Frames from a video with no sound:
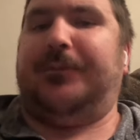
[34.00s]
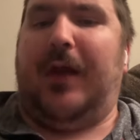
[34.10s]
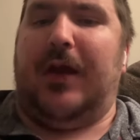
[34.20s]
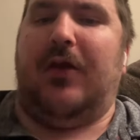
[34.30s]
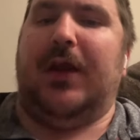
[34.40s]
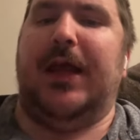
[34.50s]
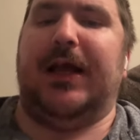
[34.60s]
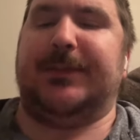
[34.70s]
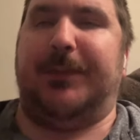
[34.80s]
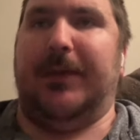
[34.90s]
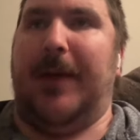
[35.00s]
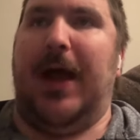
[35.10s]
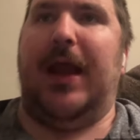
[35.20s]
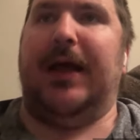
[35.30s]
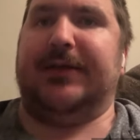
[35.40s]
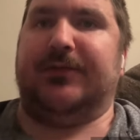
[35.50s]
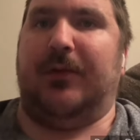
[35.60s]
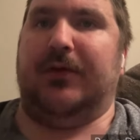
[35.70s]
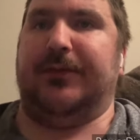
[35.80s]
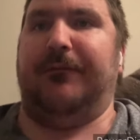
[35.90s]
I know he has played badass
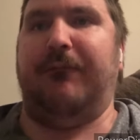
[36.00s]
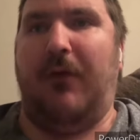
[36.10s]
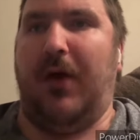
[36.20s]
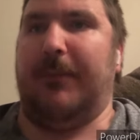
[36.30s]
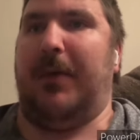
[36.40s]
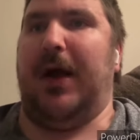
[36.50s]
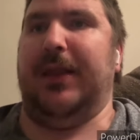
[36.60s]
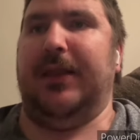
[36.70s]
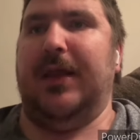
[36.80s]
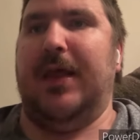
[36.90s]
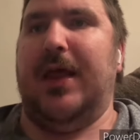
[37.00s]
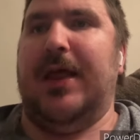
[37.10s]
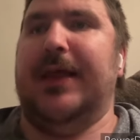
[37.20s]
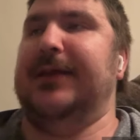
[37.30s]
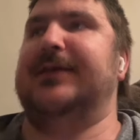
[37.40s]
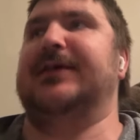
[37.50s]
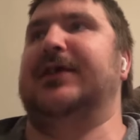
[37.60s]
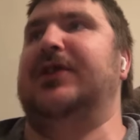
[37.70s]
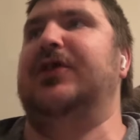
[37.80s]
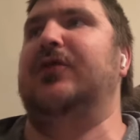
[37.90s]
roles before, but this is a
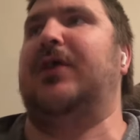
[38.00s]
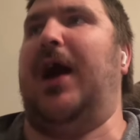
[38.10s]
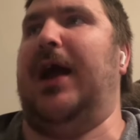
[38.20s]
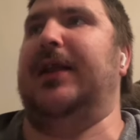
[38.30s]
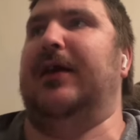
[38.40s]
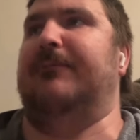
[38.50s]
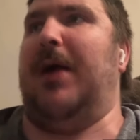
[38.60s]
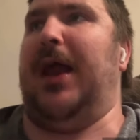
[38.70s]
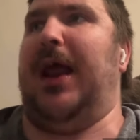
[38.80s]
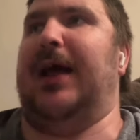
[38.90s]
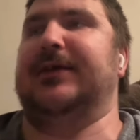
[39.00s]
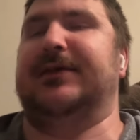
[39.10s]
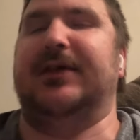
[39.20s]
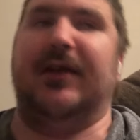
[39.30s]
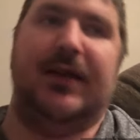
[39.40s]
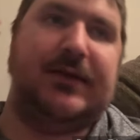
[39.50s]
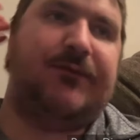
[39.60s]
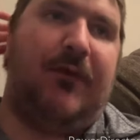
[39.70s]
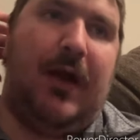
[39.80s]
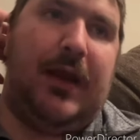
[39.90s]
new kind of badass. You know, he's
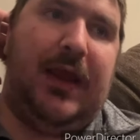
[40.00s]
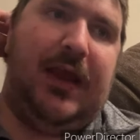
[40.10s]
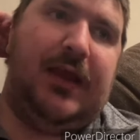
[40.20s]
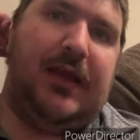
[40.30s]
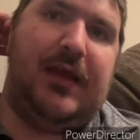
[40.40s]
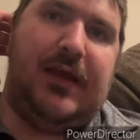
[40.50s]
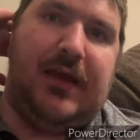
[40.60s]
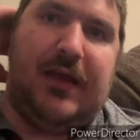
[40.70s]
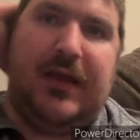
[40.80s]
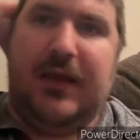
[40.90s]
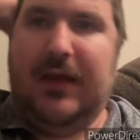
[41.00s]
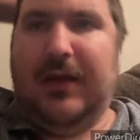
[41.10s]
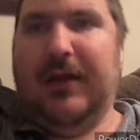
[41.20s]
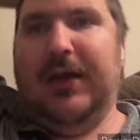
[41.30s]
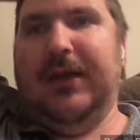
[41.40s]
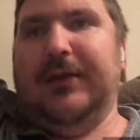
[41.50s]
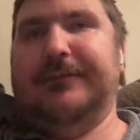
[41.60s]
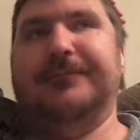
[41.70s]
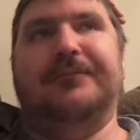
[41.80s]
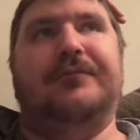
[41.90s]
funny. You know,
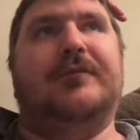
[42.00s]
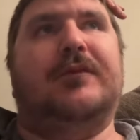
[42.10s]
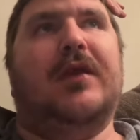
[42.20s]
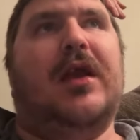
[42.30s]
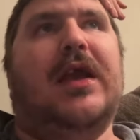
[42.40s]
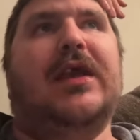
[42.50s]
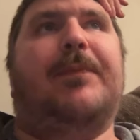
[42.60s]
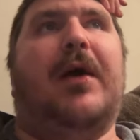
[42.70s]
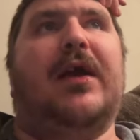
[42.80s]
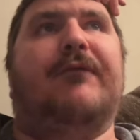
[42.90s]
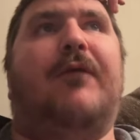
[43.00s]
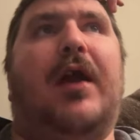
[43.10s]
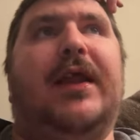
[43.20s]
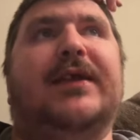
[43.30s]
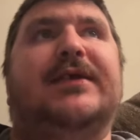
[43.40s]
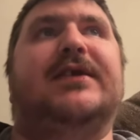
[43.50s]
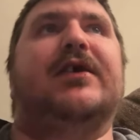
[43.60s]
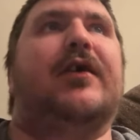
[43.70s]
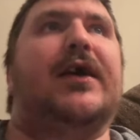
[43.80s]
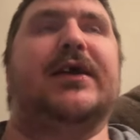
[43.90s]
he's playing a funny,
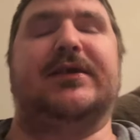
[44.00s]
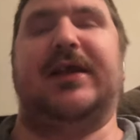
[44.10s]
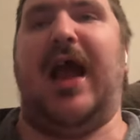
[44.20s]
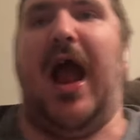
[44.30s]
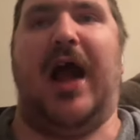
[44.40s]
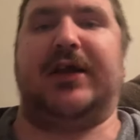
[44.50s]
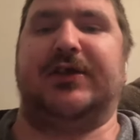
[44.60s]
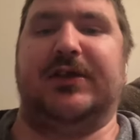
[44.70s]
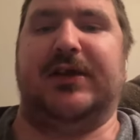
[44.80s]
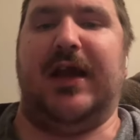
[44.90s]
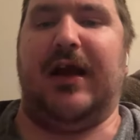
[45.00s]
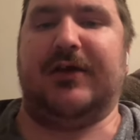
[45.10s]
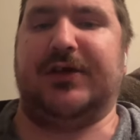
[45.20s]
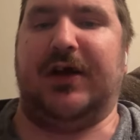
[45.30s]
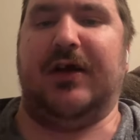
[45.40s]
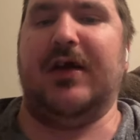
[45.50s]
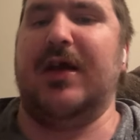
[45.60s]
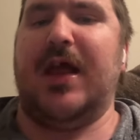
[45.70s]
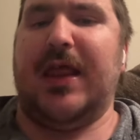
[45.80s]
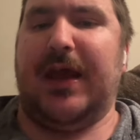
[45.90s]
serious action character.
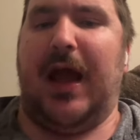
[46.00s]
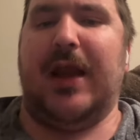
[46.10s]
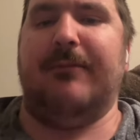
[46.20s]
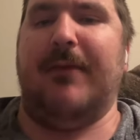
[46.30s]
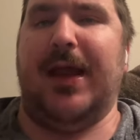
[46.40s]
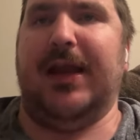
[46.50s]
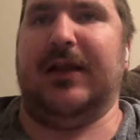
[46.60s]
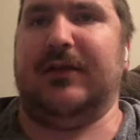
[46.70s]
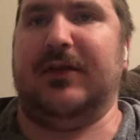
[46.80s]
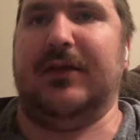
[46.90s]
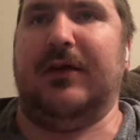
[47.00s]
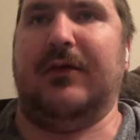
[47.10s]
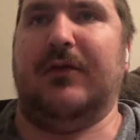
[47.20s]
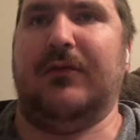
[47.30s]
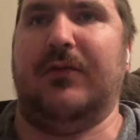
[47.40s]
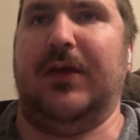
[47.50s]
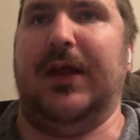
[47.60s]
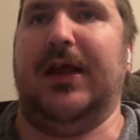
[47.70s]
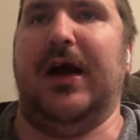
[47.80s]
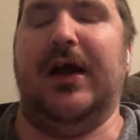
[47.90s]
It kind of made it
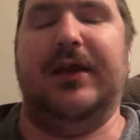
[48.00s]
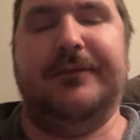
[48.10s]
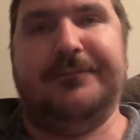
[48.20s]
really good.